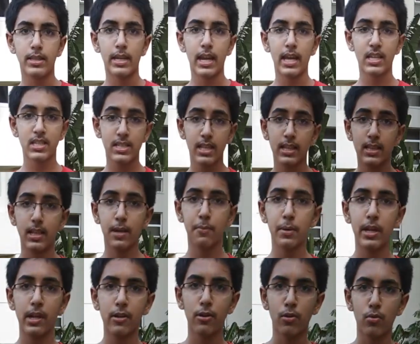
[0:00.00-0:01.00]
The next thing that
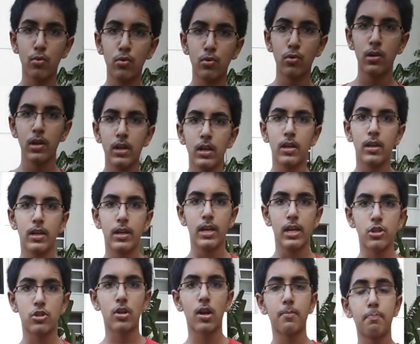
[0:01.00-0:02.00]
we need to do is
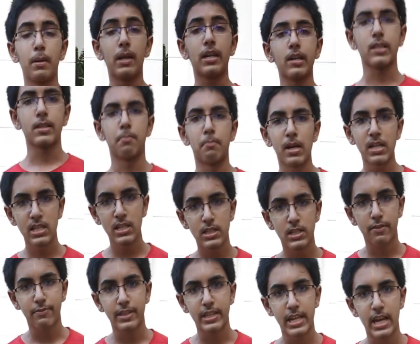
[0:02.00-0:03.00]
start building the
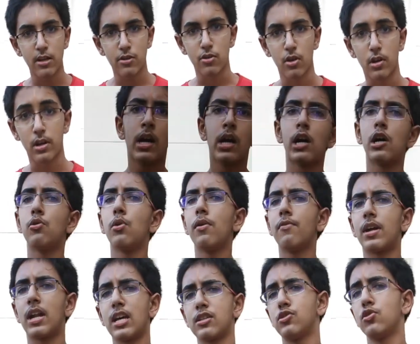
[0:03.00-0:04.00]
muscles of the dinosaur.
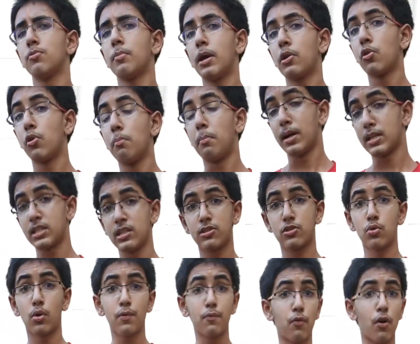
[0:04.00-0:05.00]
However, as you may know,
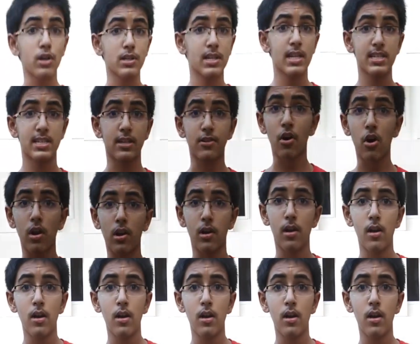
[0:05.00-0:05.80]
muscles don't fossilize at